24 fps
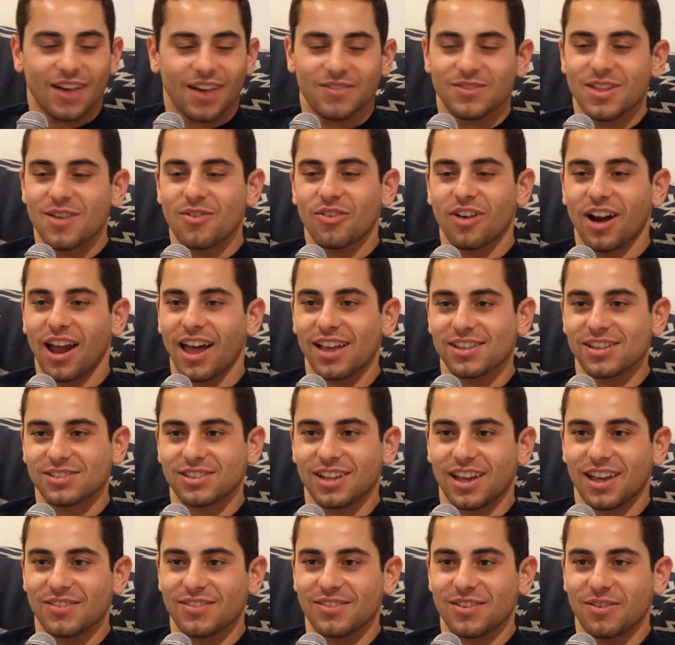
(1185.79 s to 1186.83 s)
I've never
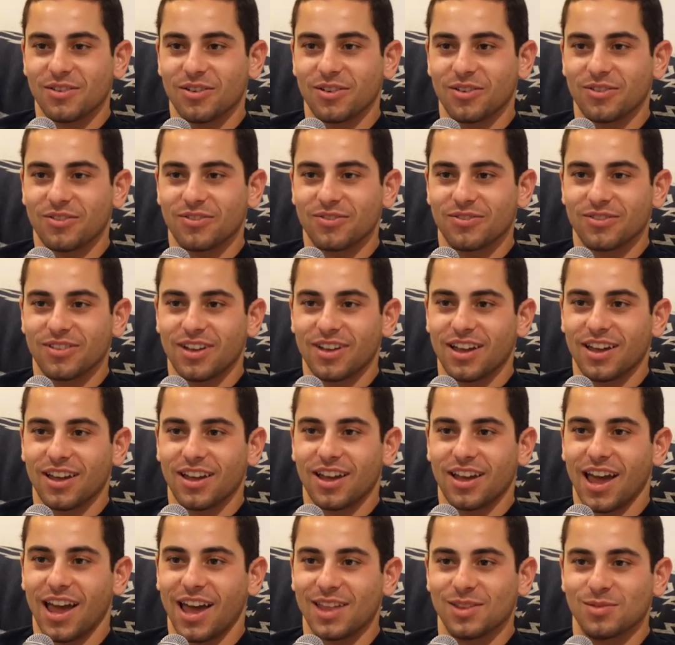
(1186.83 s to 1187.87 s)
asked, I've never
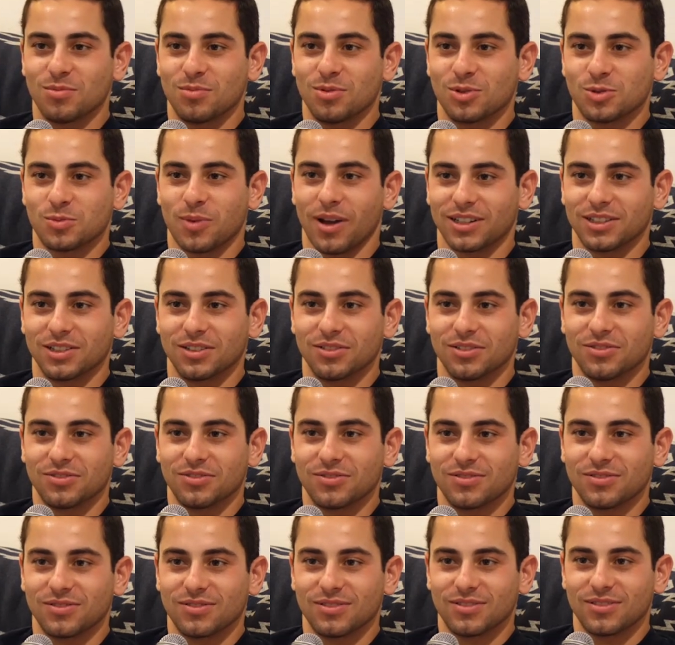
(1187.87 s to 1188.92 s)
had the
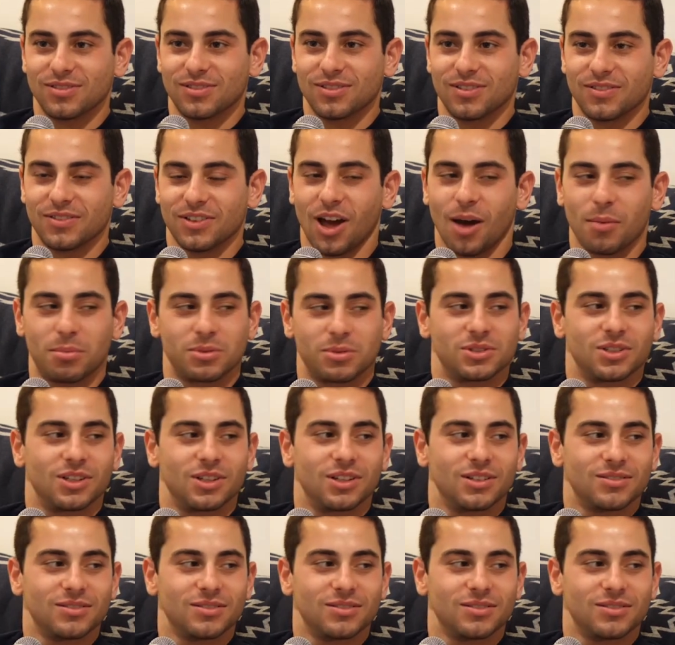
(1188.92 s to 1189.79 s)
perspective the opposite.